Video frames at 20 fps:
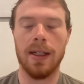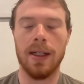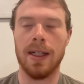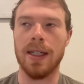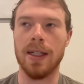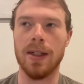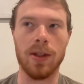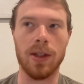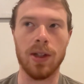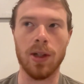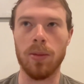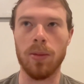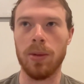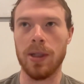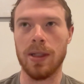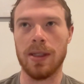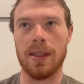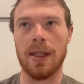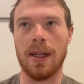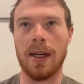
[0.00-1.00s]
I know the OP
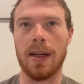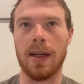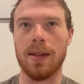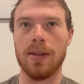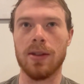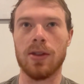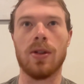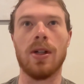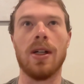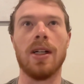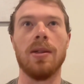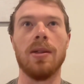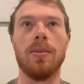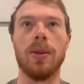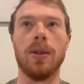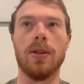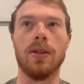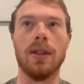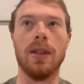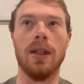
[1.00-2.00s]
stack is trying to
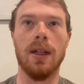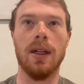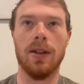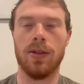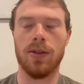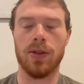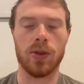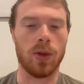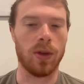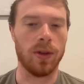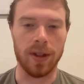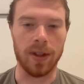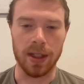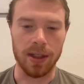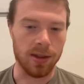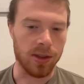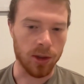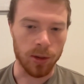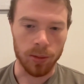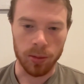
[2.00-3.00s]
build sort of like
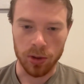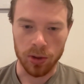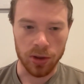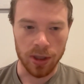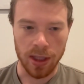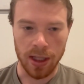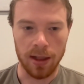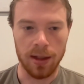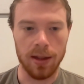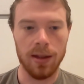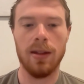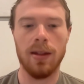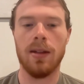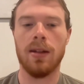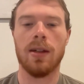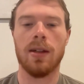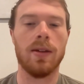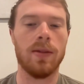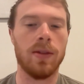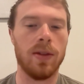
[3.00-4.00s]
a super chain
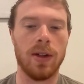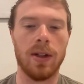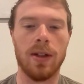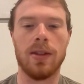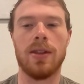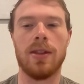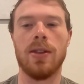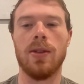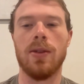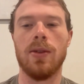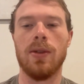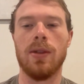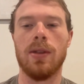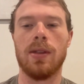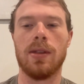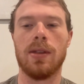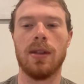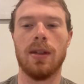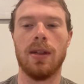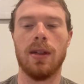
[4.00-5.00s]
of their
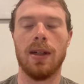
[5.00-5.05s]
L2s.